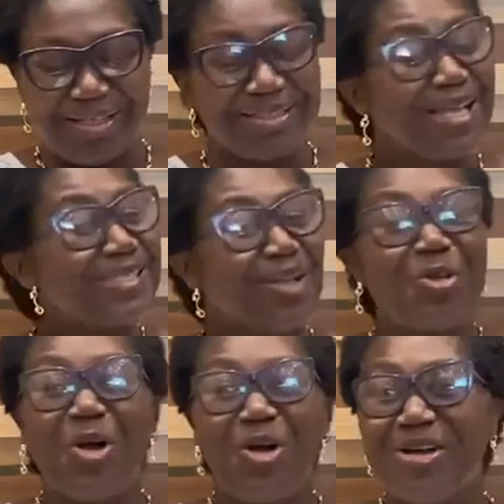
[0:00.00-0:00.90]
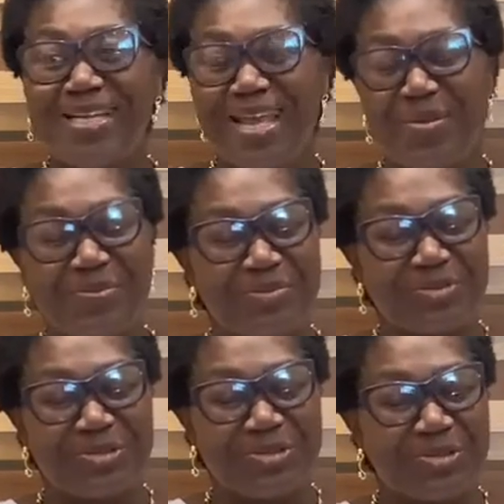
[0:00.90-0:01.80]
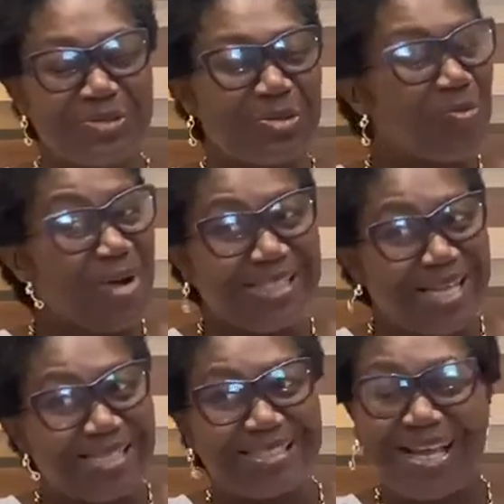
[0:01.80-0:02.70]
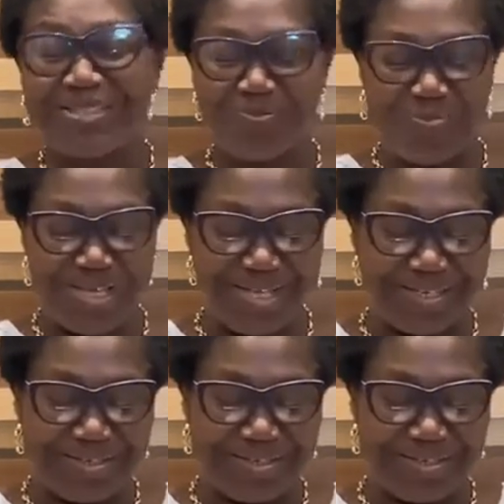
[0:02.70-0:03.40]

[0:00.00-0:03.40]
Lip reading: That's a long name. So what does that mean?